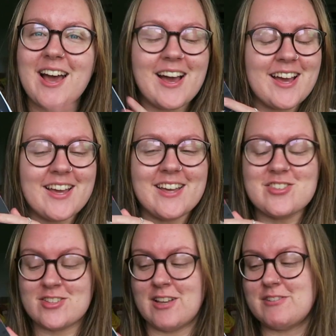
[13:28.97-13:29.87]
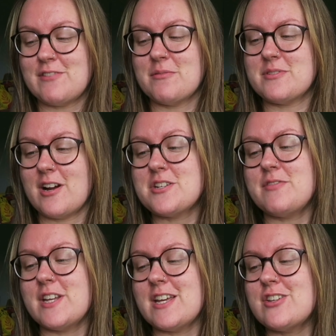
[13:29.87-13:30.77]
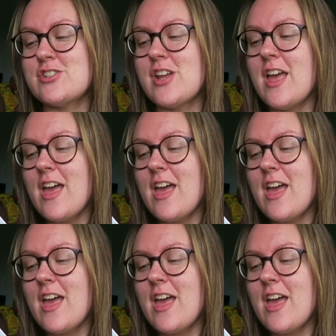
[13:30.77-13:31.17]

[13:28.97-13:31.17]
I just loved it from start to finish.